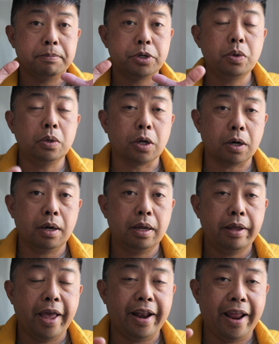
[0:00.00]
cooler
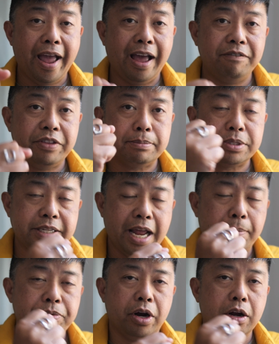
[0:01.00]
and have them
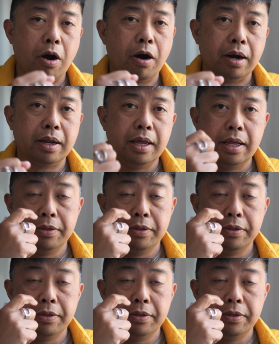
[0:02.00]
stamp their card.